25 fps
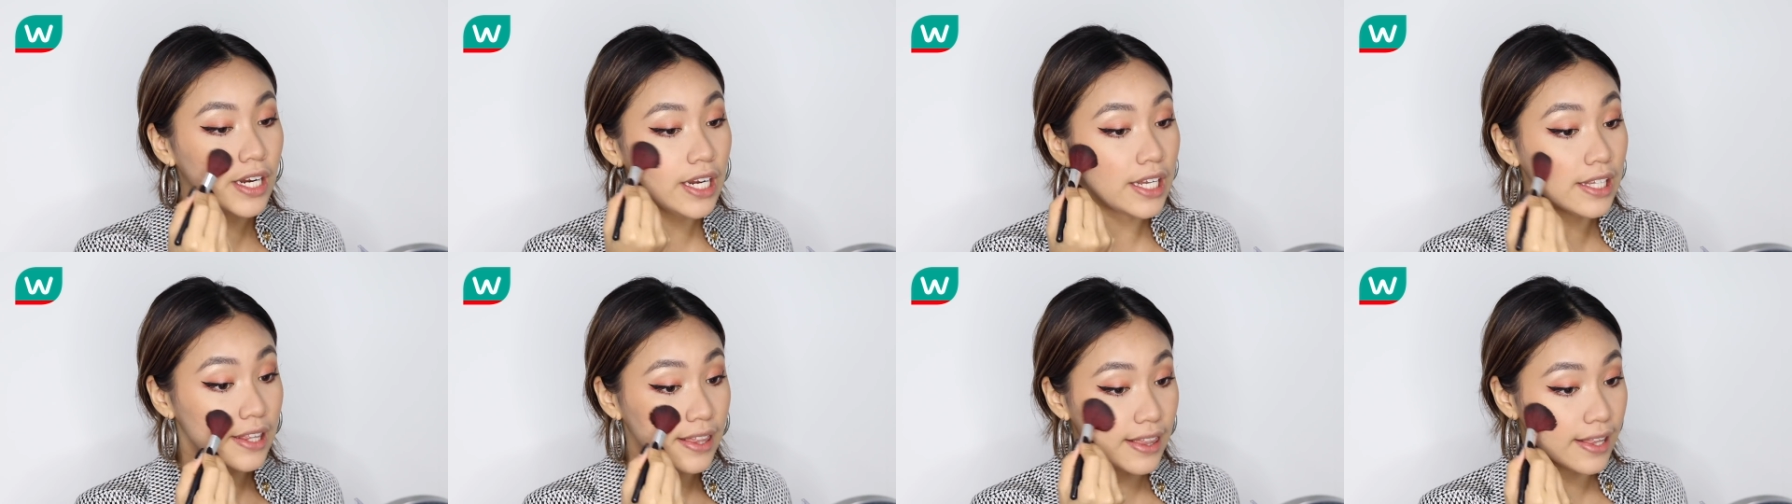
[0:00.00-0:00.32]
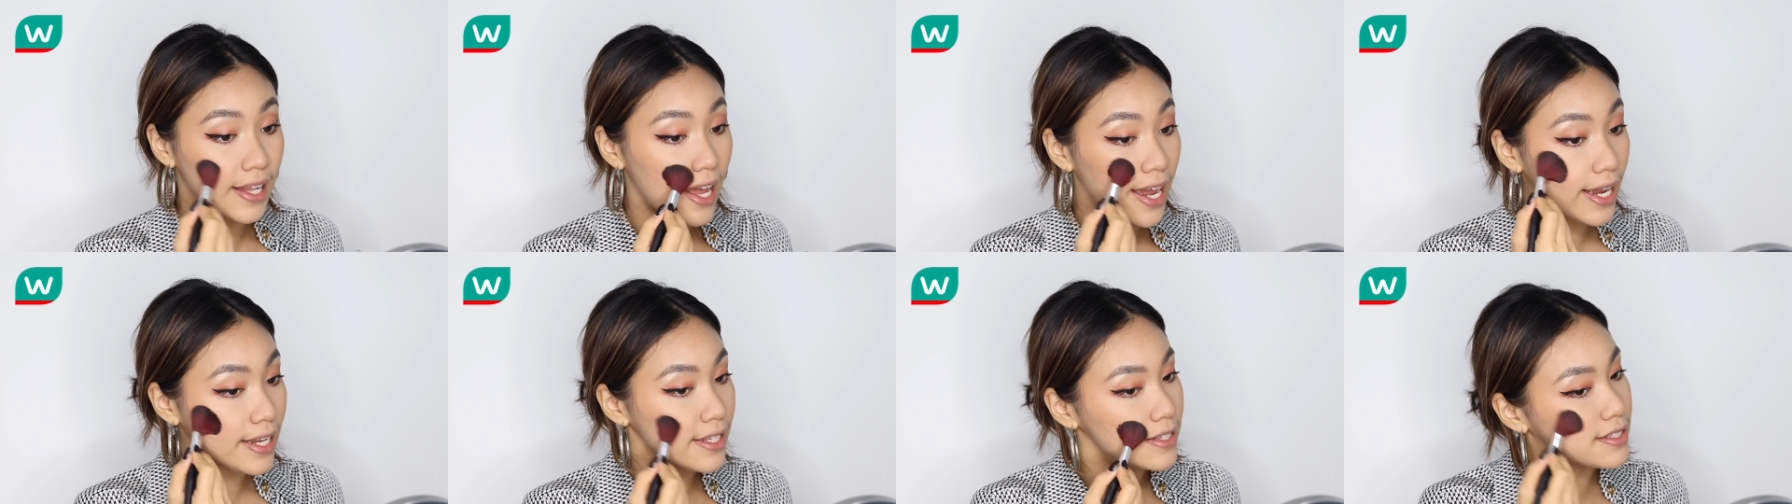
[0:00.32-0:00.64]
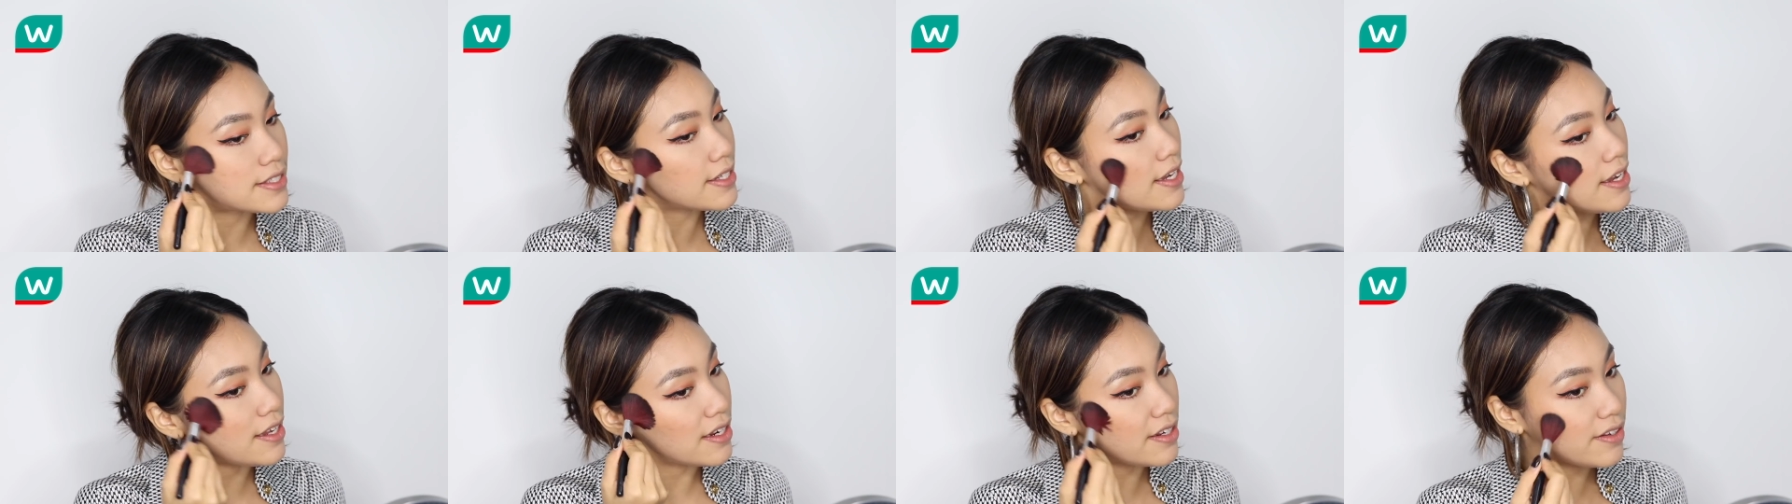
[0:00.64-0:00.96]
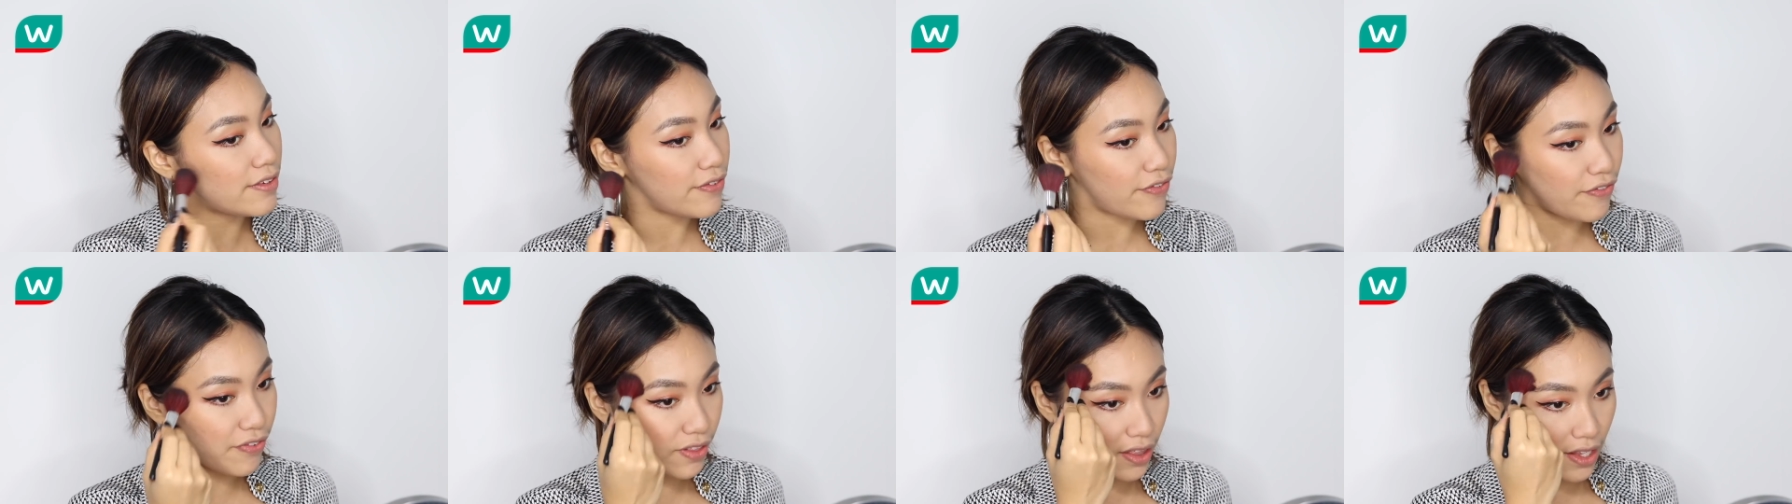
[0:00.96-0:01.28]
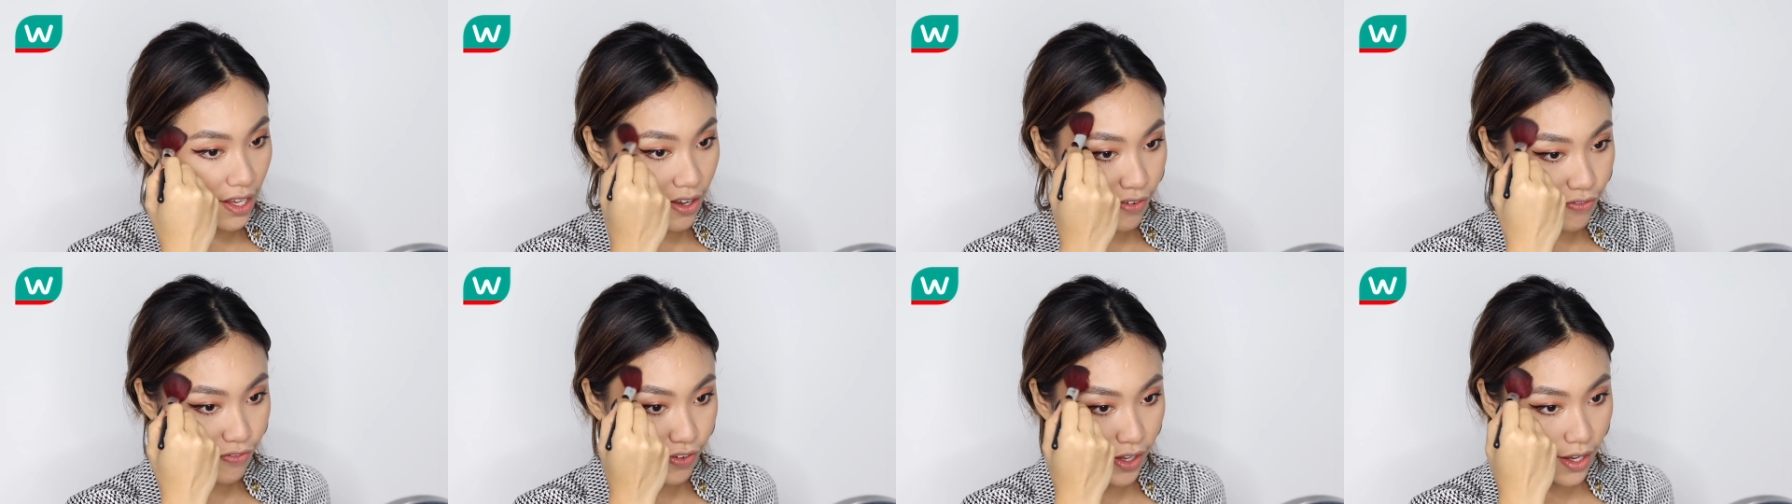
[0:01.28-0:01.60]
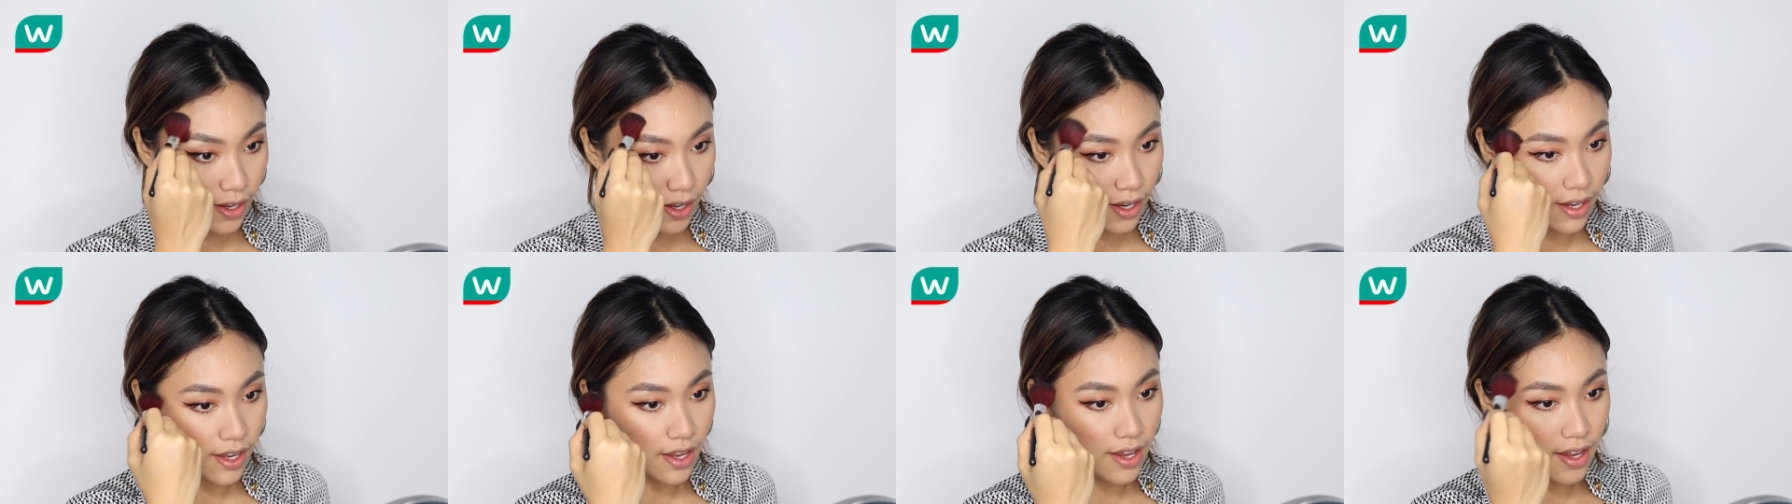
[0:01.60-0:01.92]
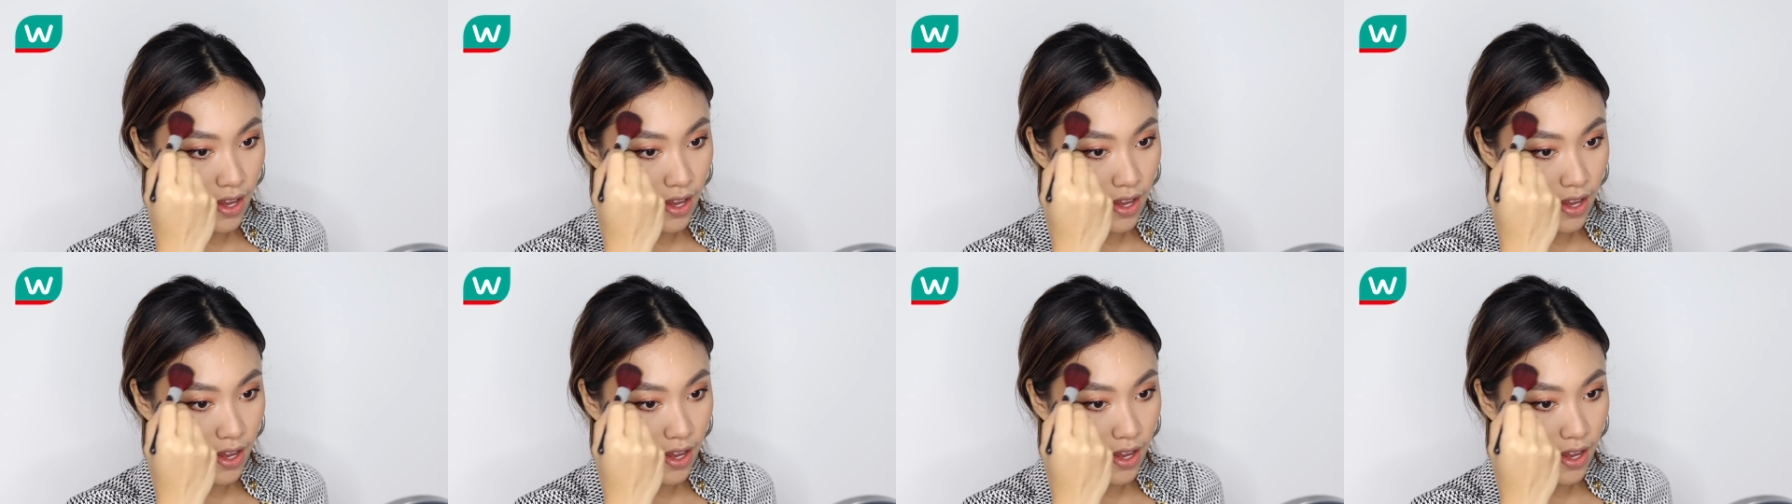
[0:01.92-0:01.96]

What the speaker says: light and fluffy